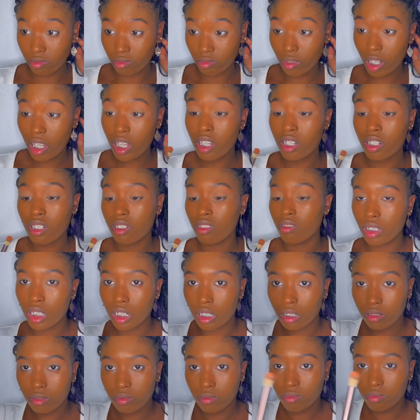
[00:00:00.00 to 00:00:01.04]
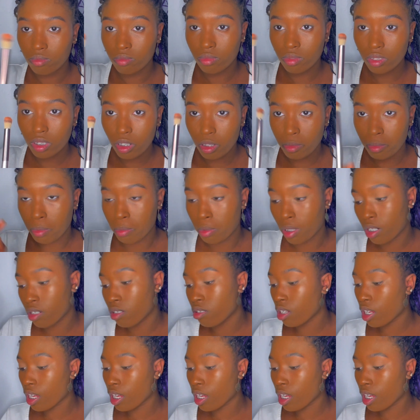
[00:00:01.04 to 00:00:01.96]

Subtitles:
like a, brush, I